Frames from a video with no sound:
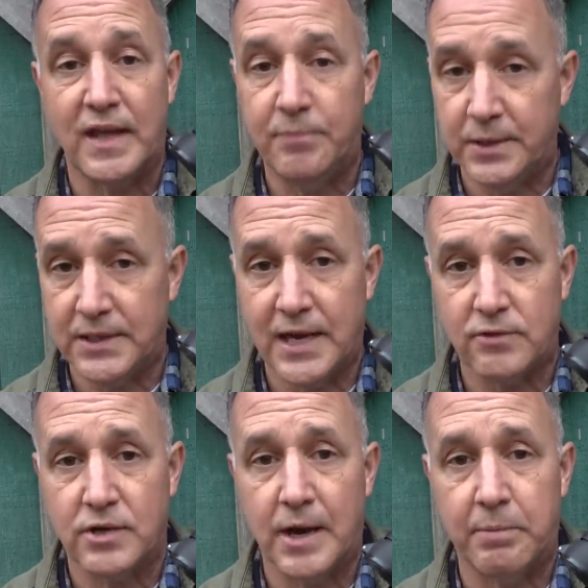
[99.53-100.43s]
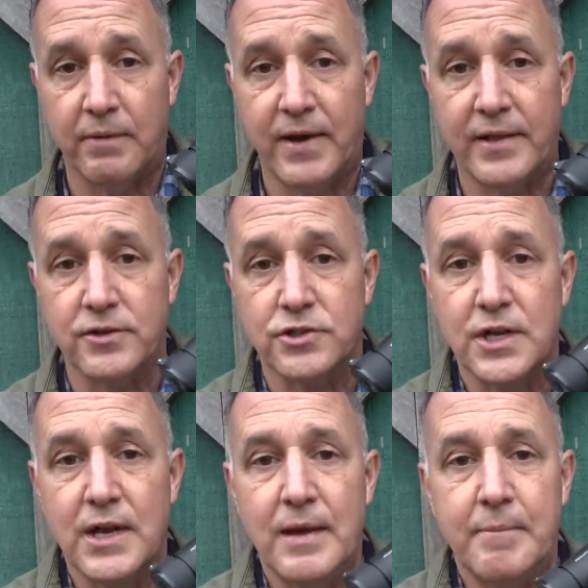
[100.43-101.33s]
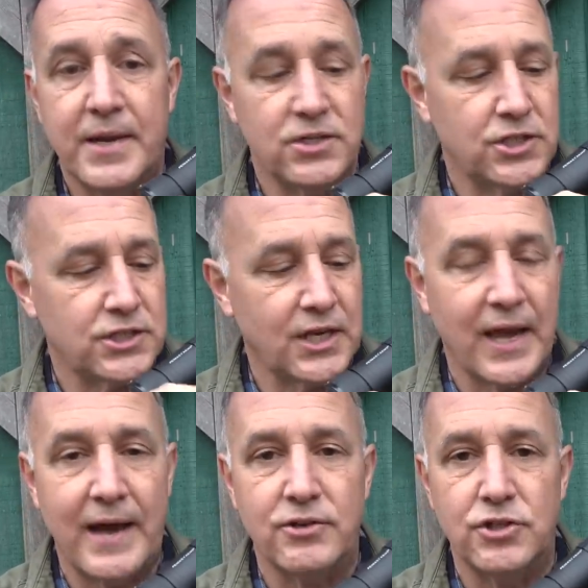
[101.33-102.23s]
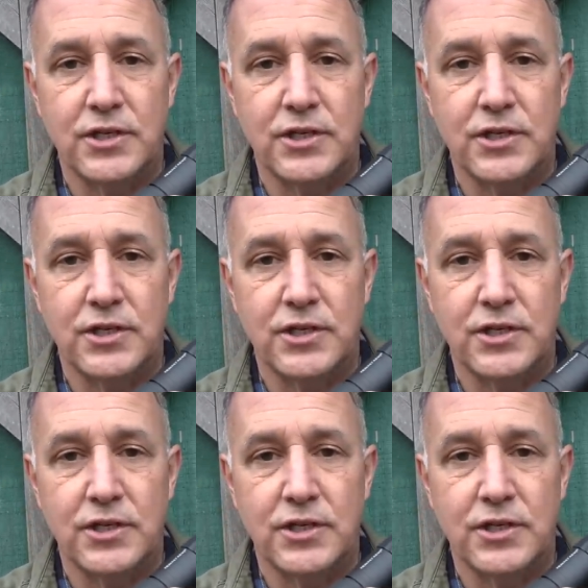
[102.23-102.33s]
They put together a couple of others, but it just allows you